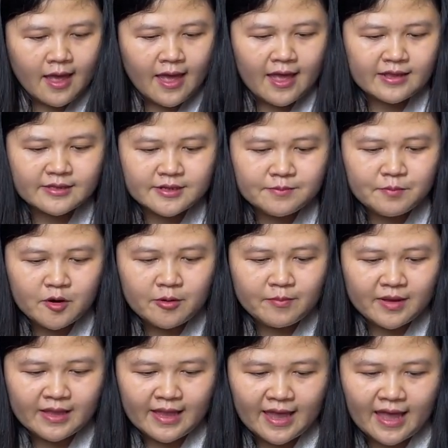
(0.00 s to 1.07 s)
And the
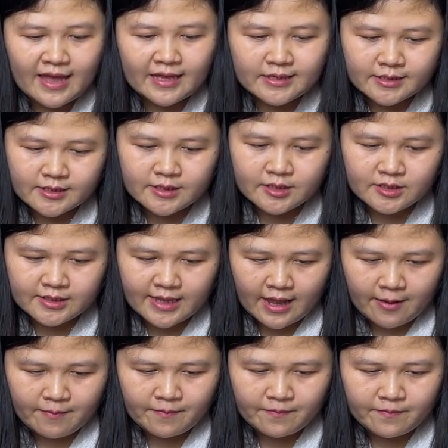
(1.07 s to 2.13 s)
Burmese hair is the
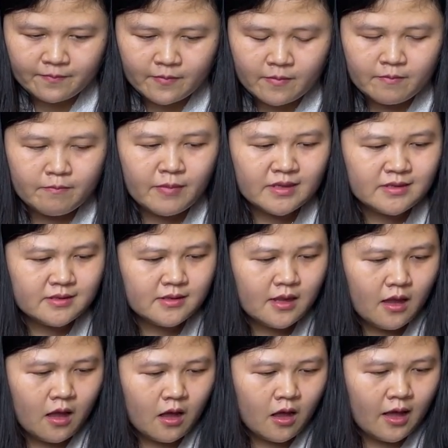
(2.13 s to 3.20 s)
same. But
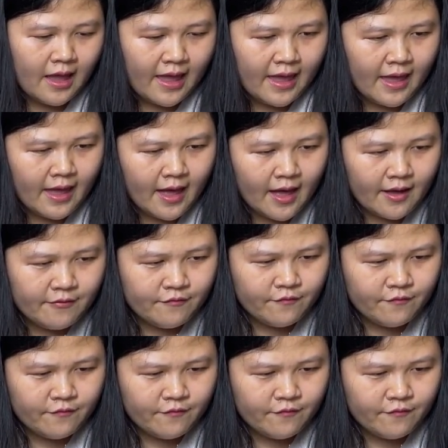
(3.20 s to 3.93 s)
I